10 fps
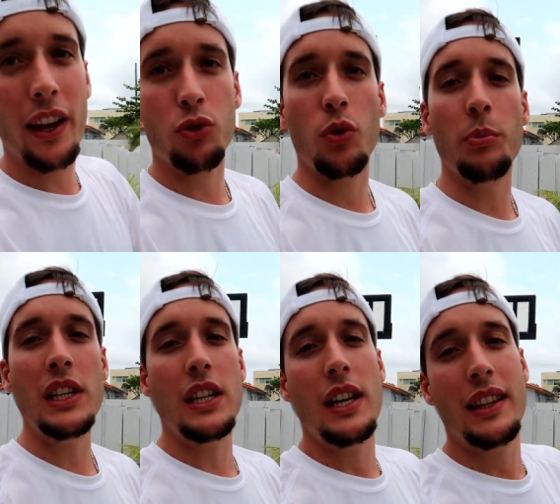extra
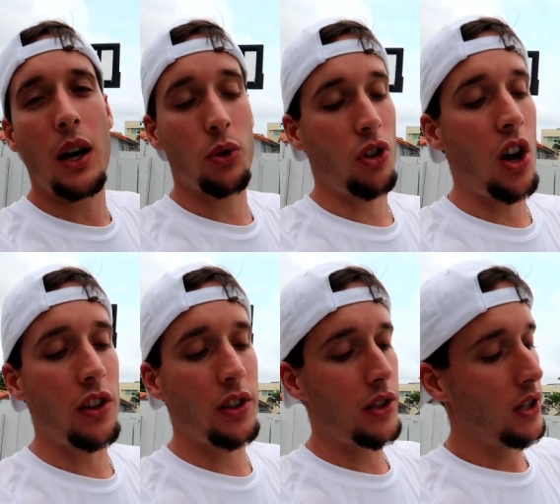meat that was
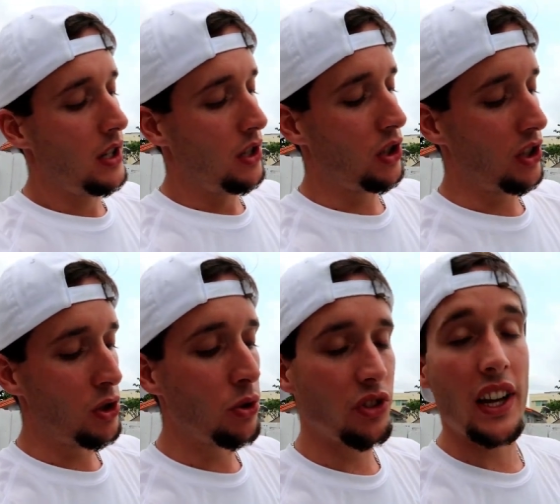on there, you
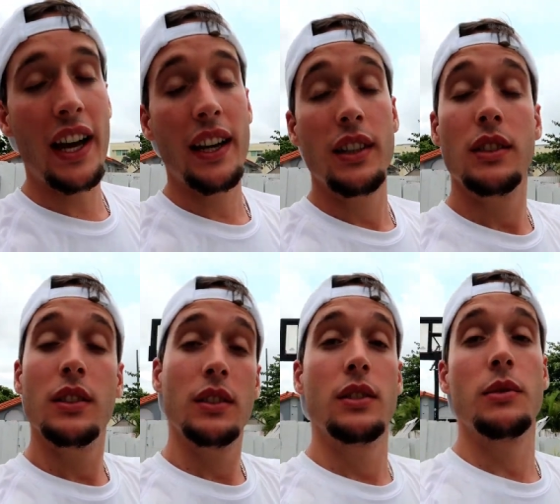can use that.
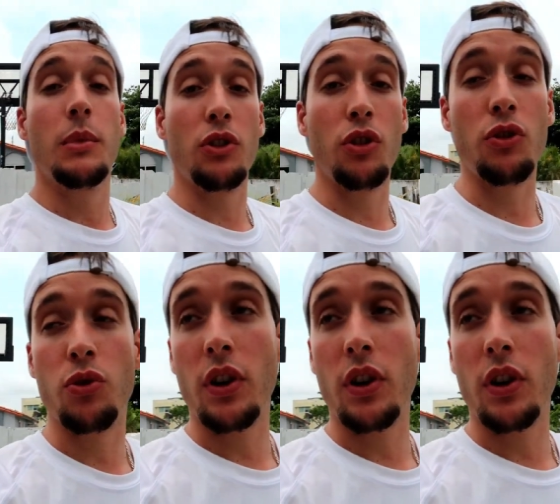Make sure to